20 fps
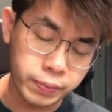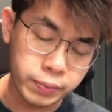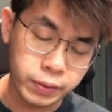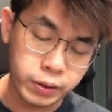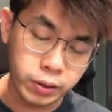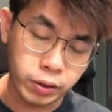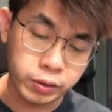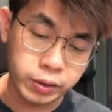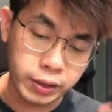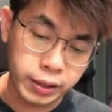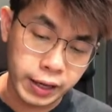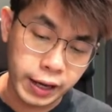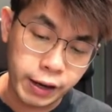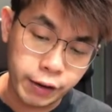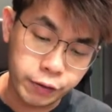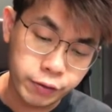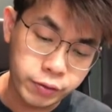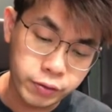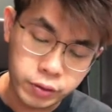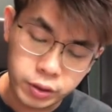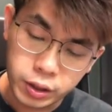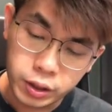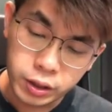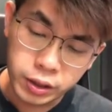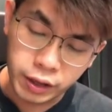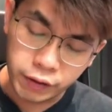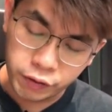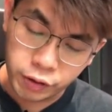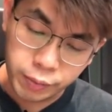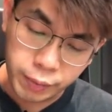on the left.
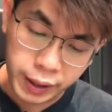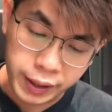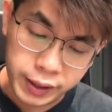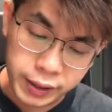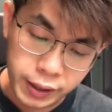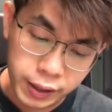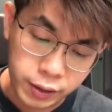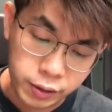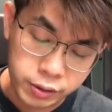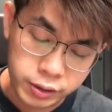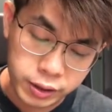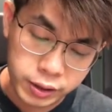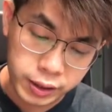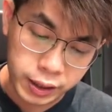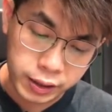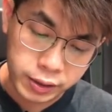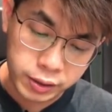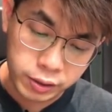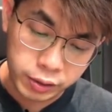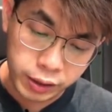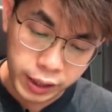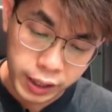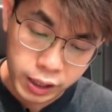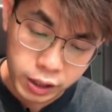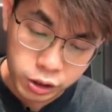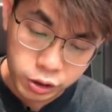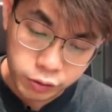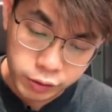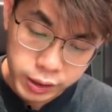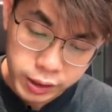Never mind, I'll just cancel the H
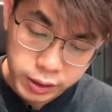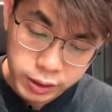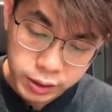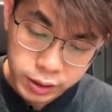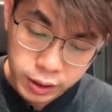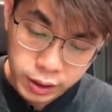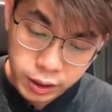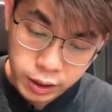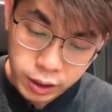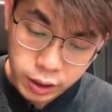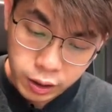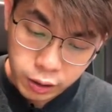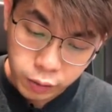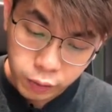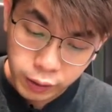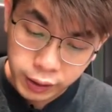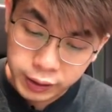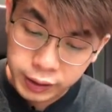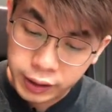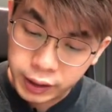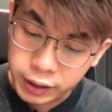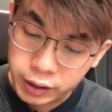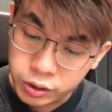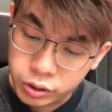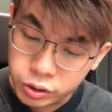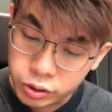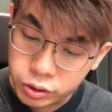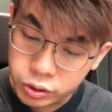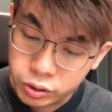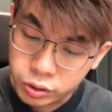first. 1H,
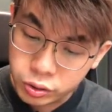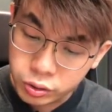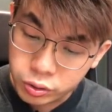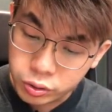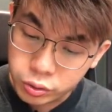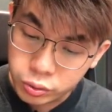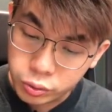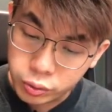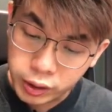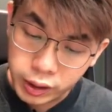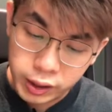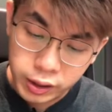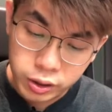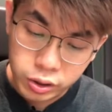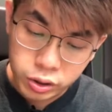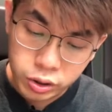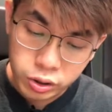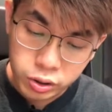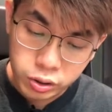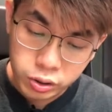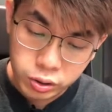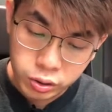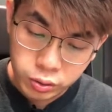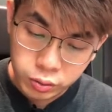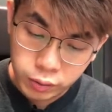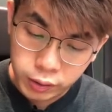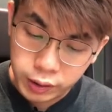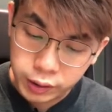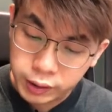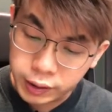2H,
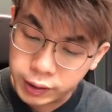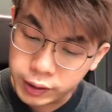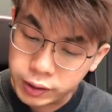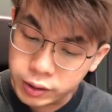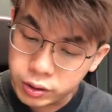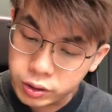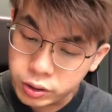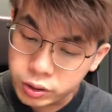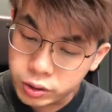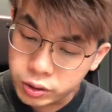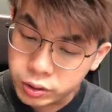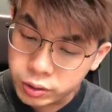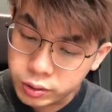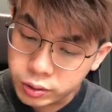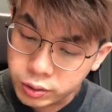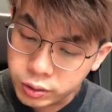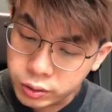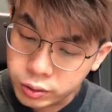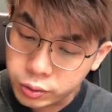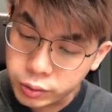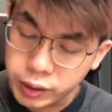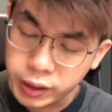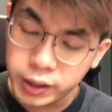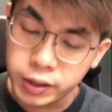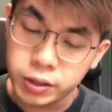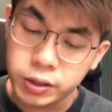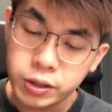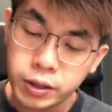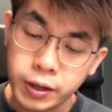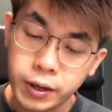1H, 2H.
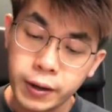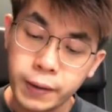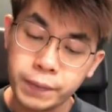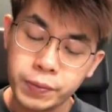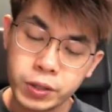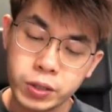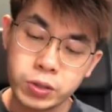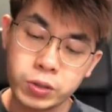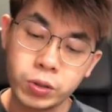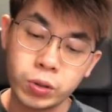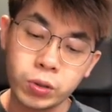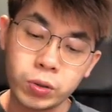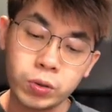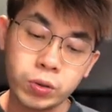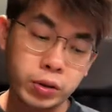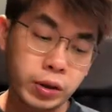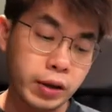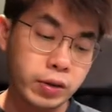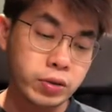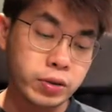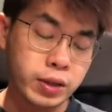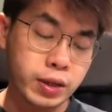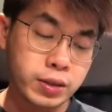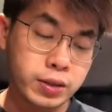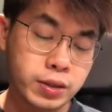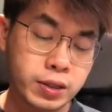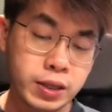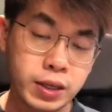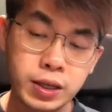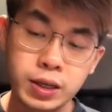So as you can
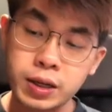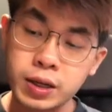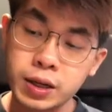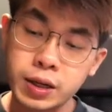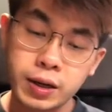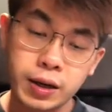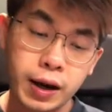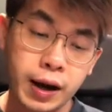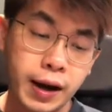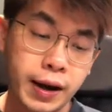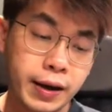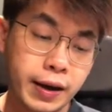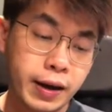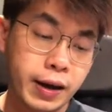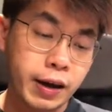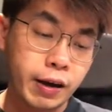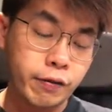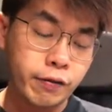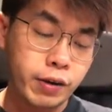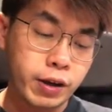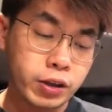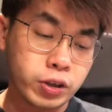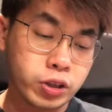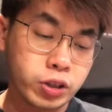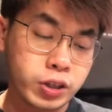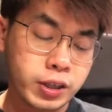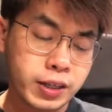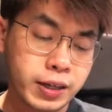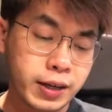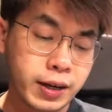see, I have
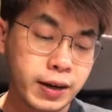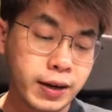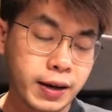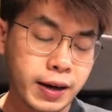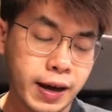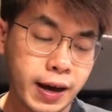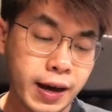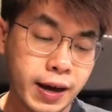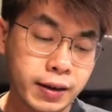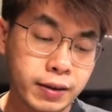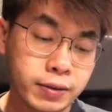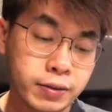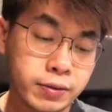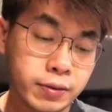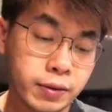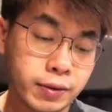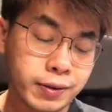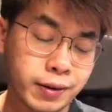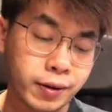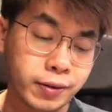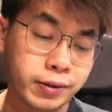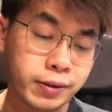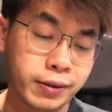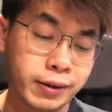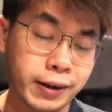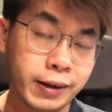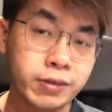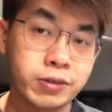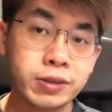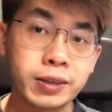actually a N on the
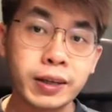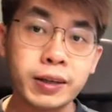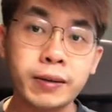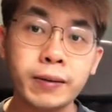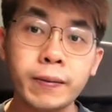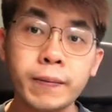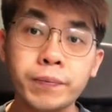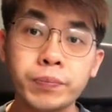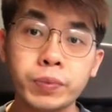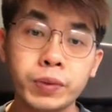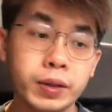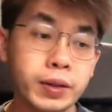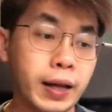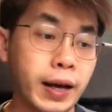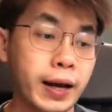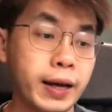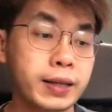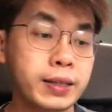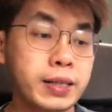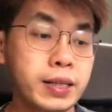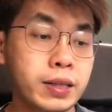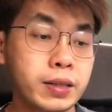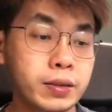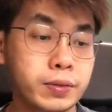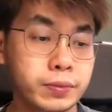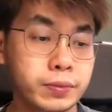left side that I need.